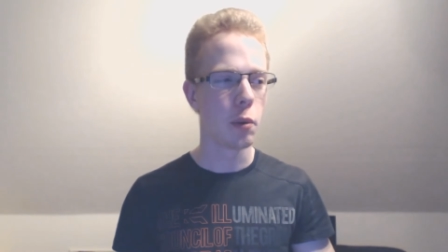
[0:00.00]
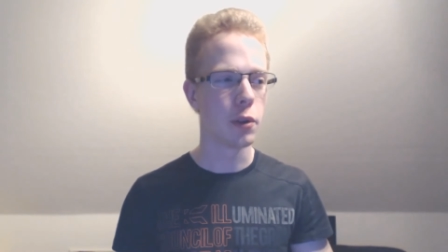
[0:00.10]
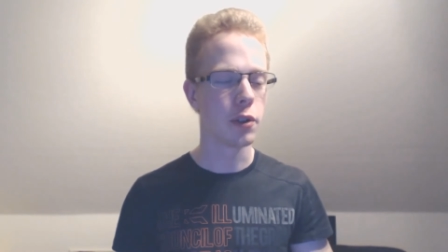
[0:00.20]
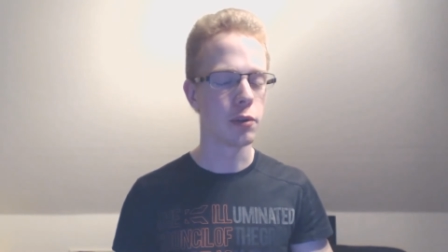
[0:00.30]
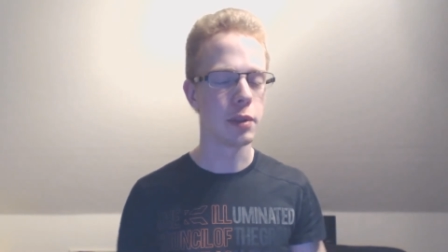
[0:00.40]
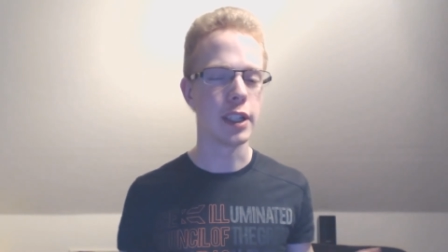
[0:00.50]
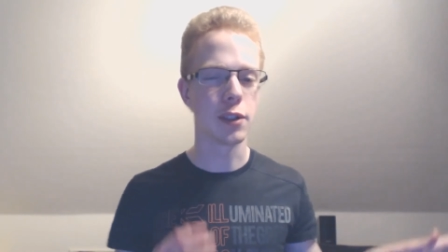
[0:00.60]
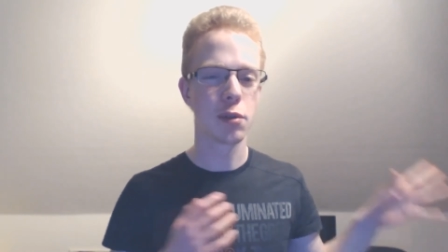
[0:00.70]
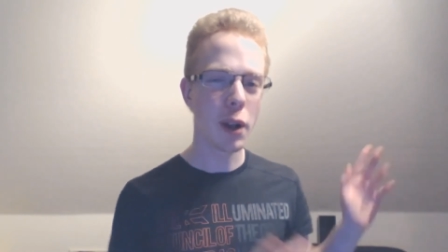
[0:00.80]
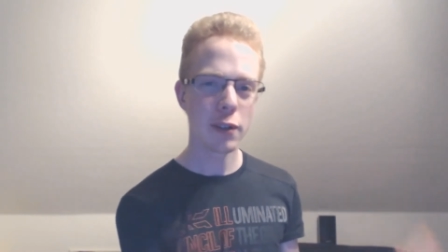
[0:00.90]
where you're being
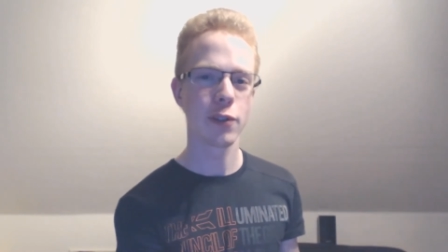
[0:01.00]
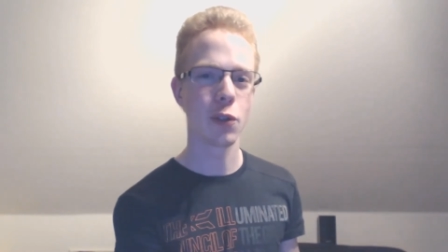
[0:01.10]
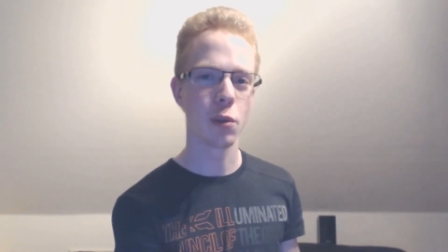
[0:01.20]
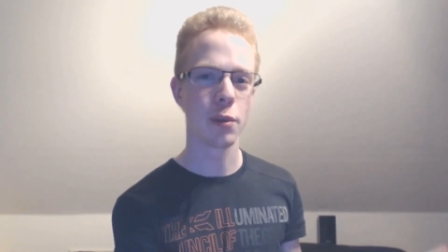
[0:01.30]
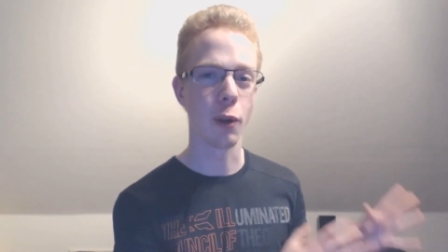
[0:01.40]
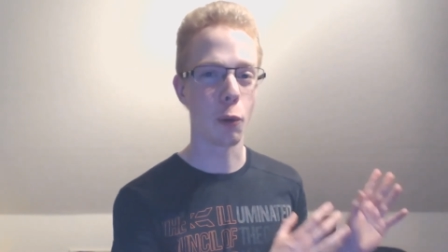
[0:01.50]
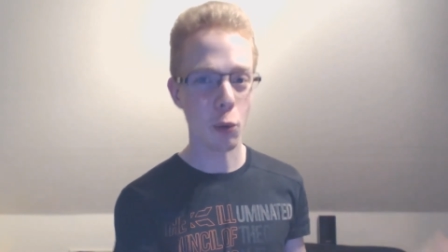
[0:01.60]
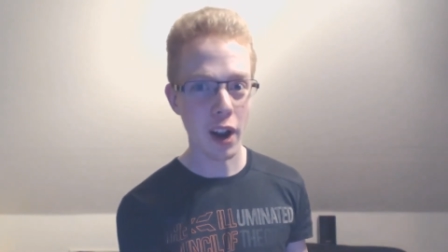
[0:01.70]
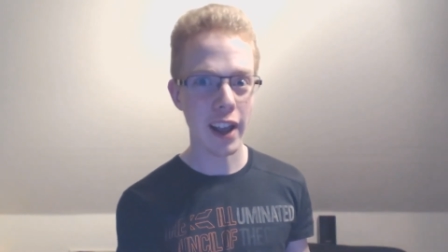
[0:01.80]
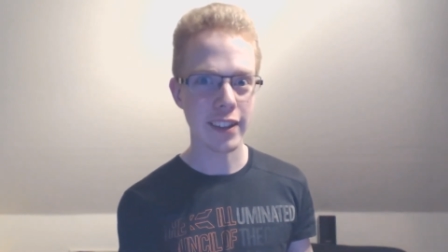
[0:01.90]
transformed into a
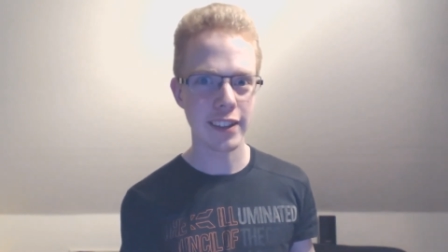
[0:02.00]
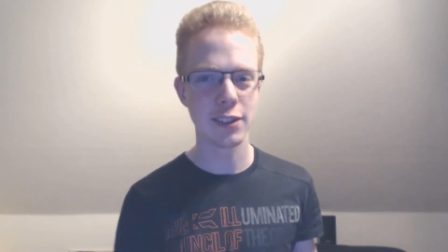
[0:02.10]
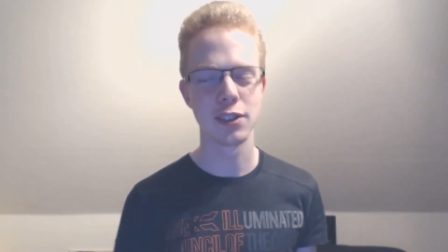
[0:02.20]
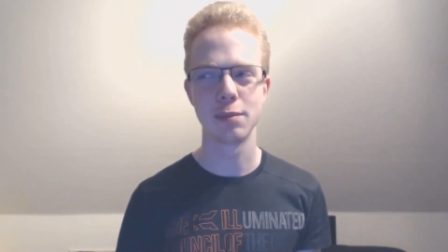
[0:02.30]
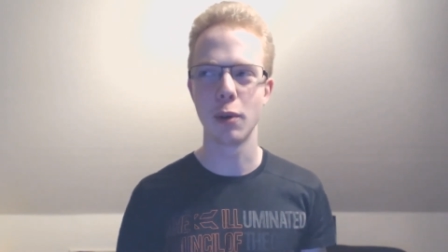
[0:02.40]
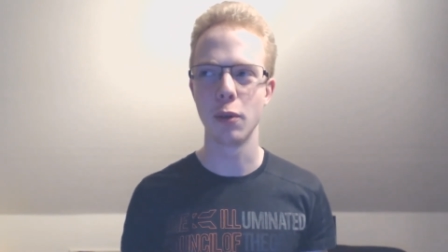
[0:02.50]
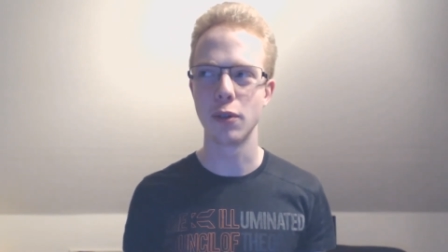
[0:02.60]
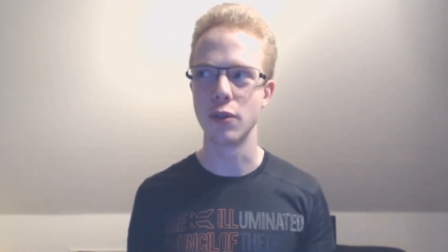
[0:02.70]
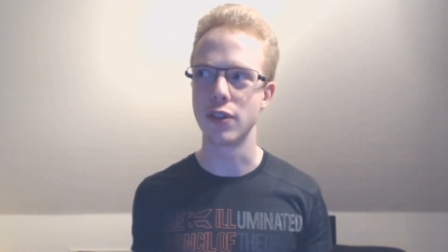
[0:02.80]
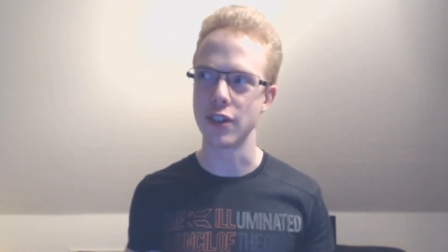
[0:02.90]
rat and you're supposed
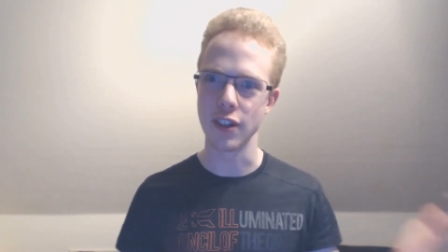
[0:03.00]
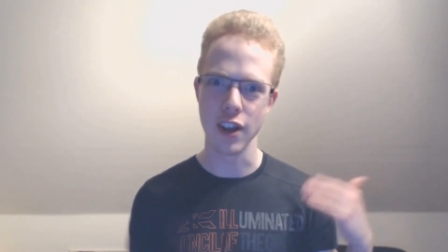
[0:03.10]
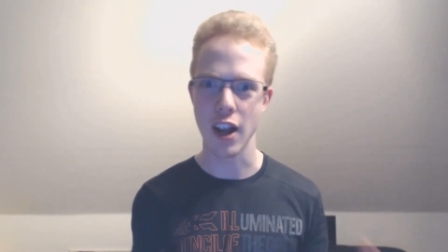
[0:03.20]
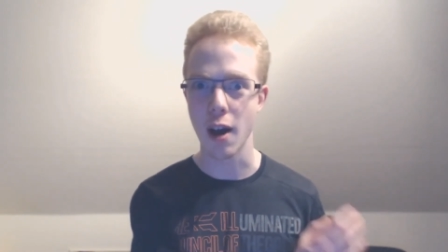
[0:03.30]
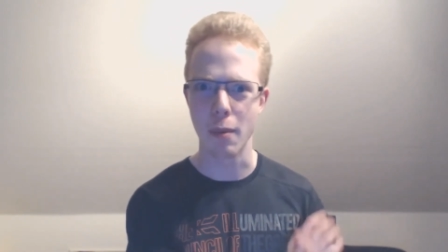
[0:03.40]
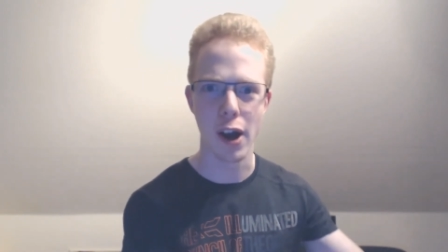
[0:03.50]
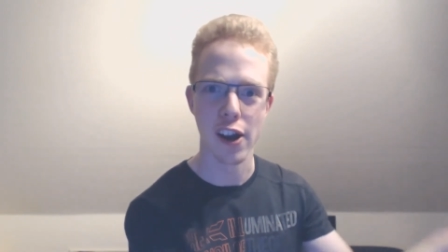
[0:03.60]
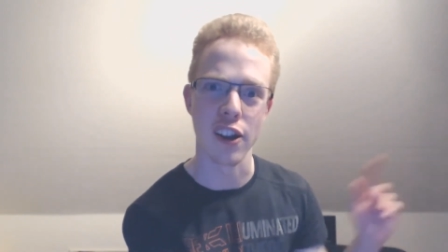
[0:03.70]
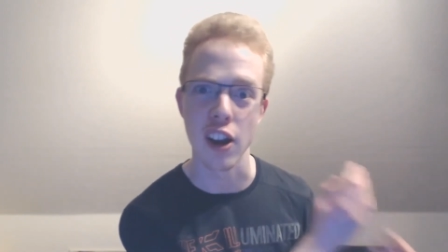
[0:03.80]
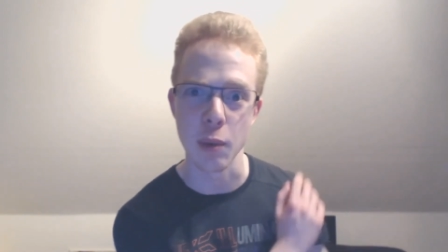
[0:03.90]
to sneak up
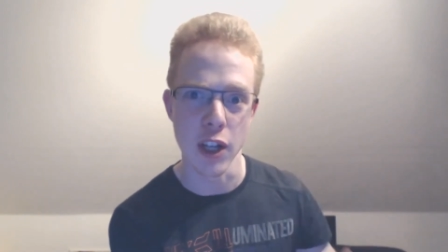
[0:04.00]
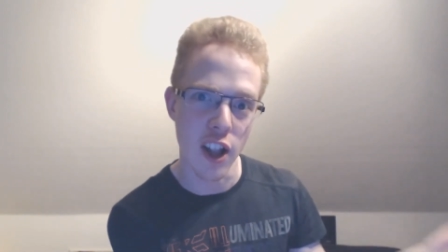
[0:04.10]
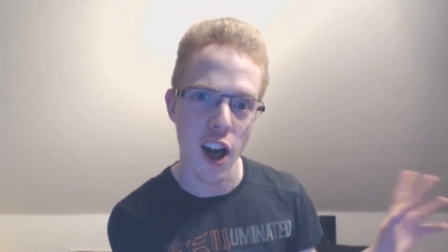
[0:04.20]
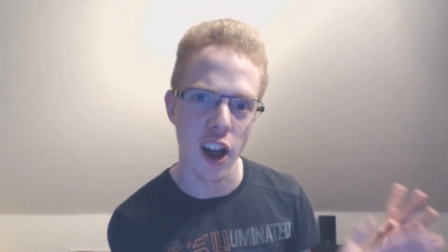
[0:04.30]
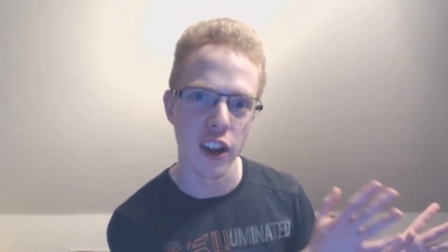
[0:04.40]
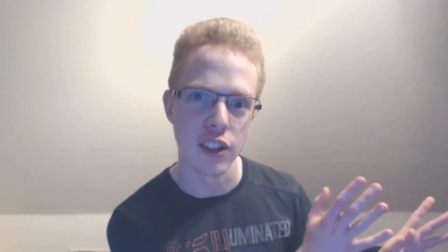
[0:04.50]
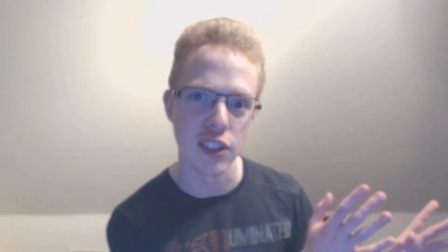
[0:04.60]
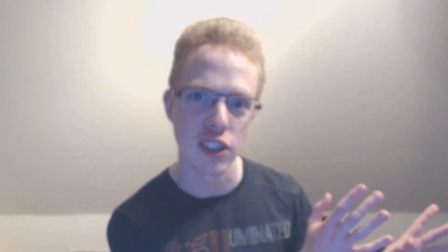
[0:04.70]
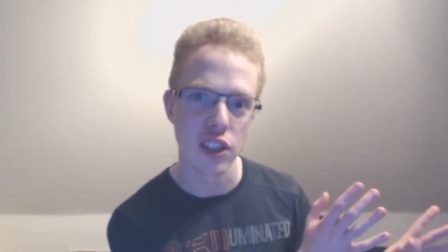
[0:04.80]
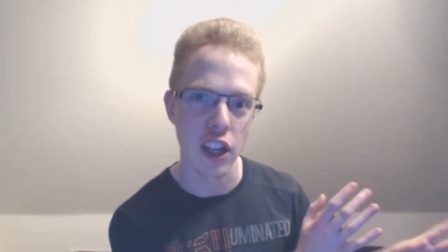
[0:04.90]
behind enemy
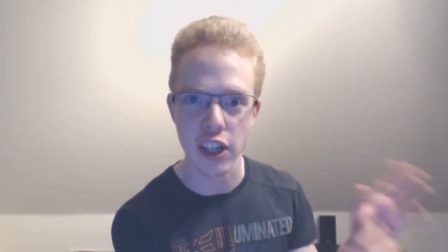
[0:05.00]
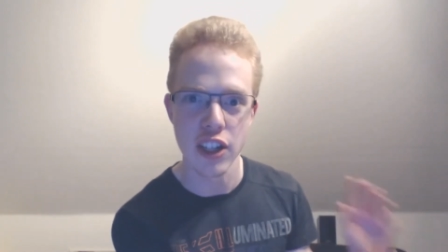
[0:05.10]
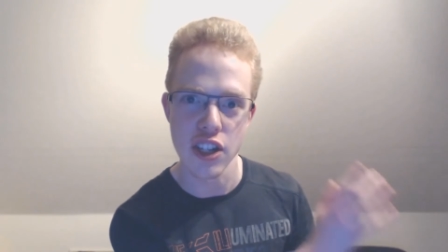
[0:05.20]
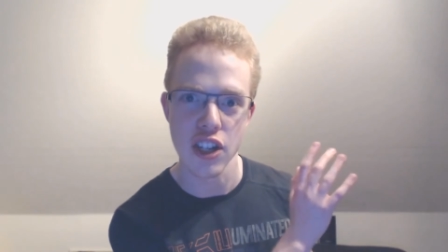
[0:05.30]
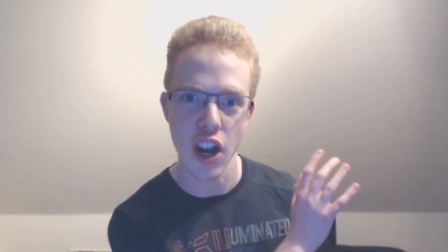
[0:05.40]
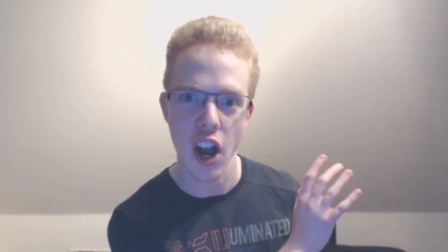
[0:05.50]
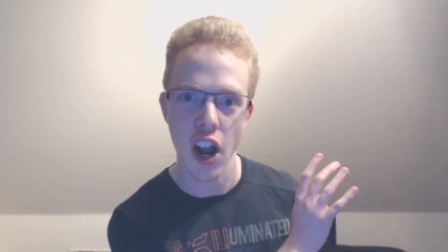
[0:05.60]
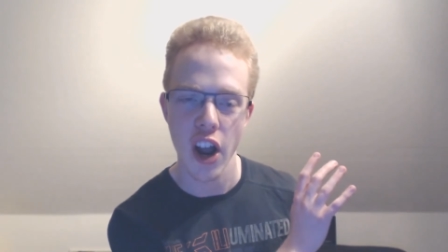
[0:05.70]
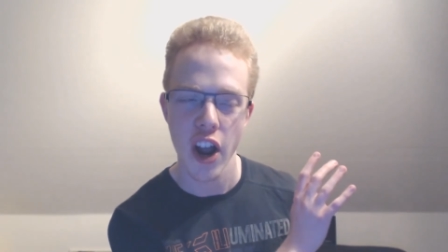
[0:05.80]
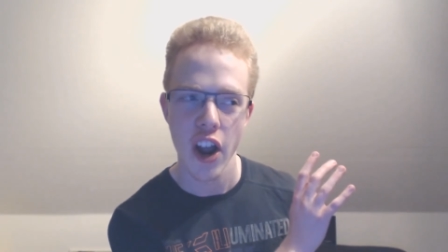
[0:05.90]
lines, like a
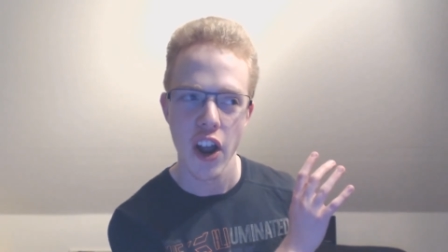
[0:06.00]
ninja.